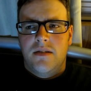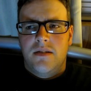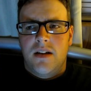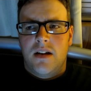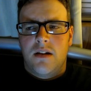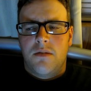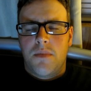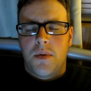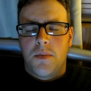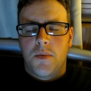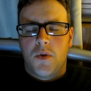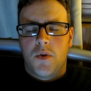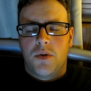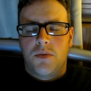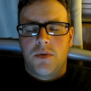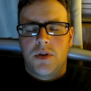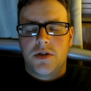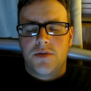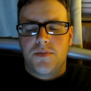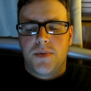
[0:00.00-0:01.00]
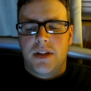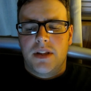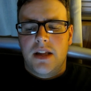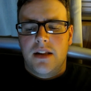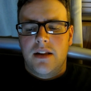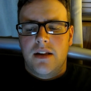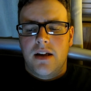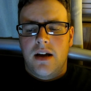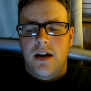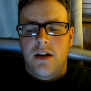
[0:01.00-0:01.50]
I don't remember what it was, but
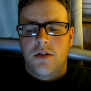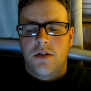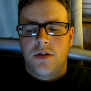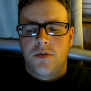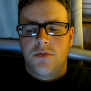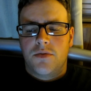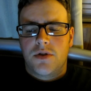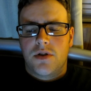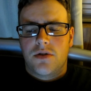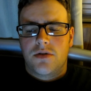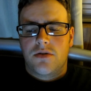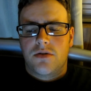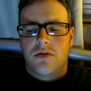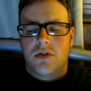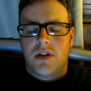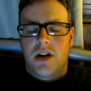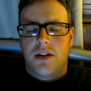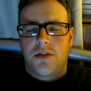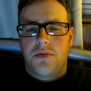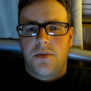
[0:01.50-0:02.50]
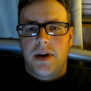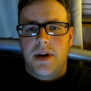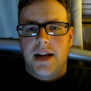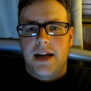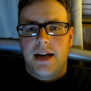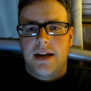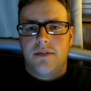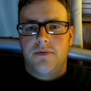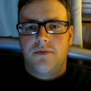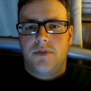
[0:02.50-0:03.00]
then uh, there was also a lot of three and a
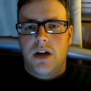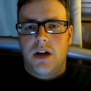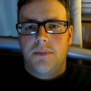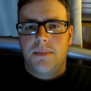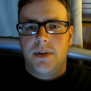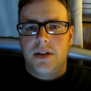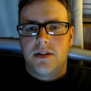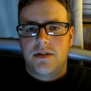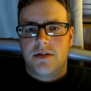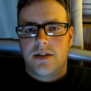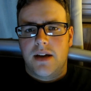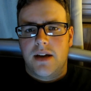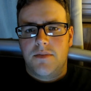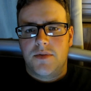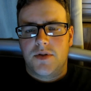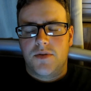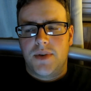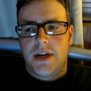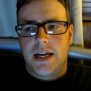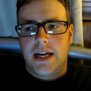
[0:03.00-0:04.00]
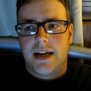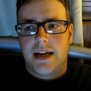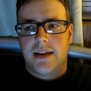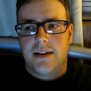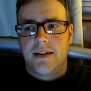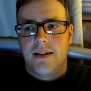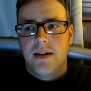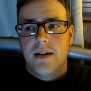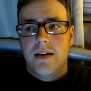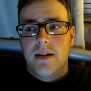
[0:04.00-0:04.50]
half floppy disk games that we had,
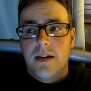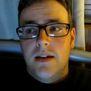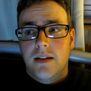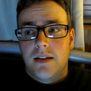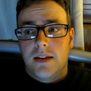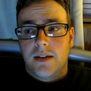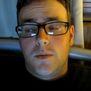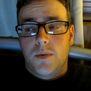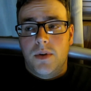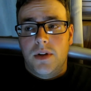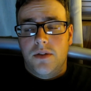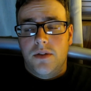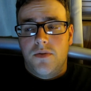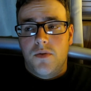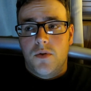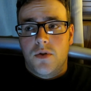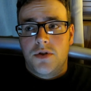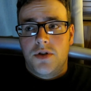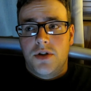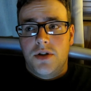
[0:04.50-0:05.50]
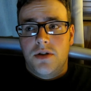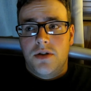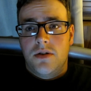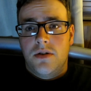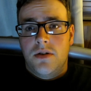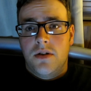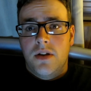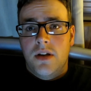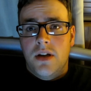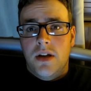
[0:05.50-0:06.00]
like Wheel of
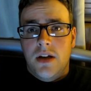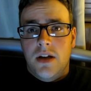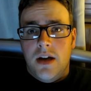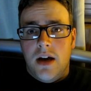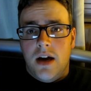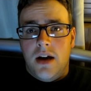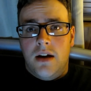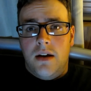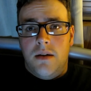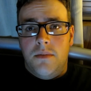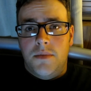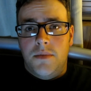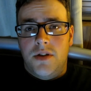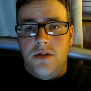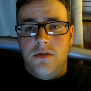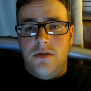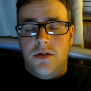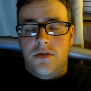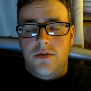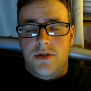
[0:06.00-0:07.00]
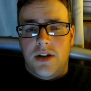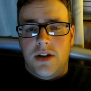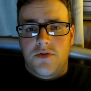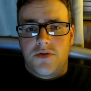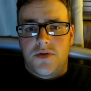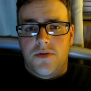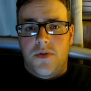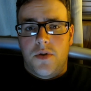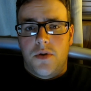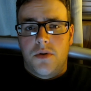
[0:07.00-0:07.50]
Fortune, um, Hugo's
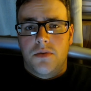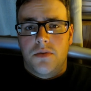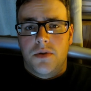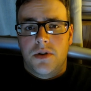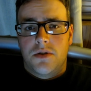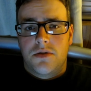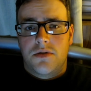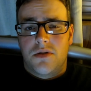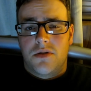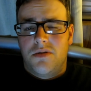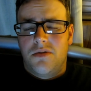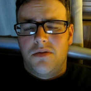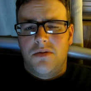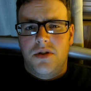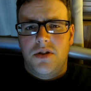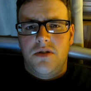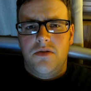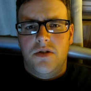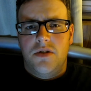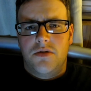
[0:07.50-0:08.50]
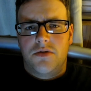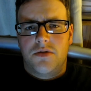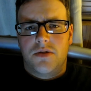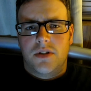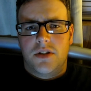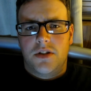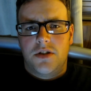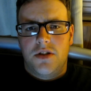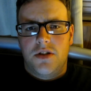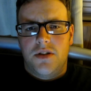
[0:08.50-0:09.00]
House of Horrors, the whole Hugo
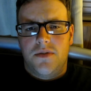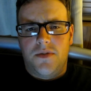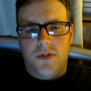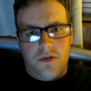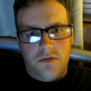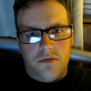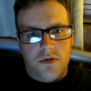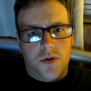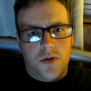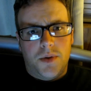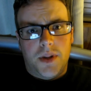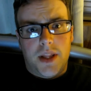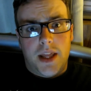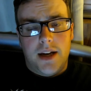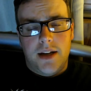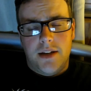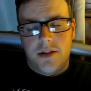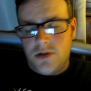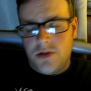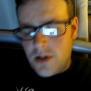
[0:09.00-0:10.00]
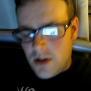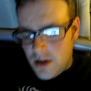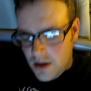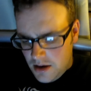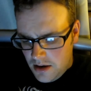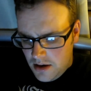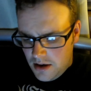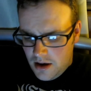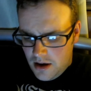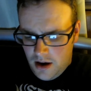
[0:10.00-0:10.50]
trilogy, if you know what that is.
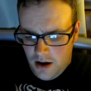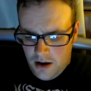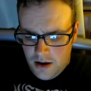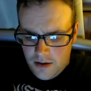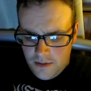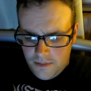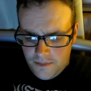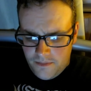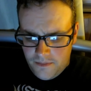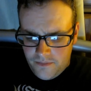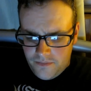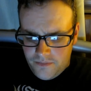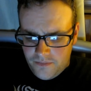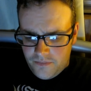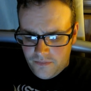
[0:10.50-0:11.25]
Um,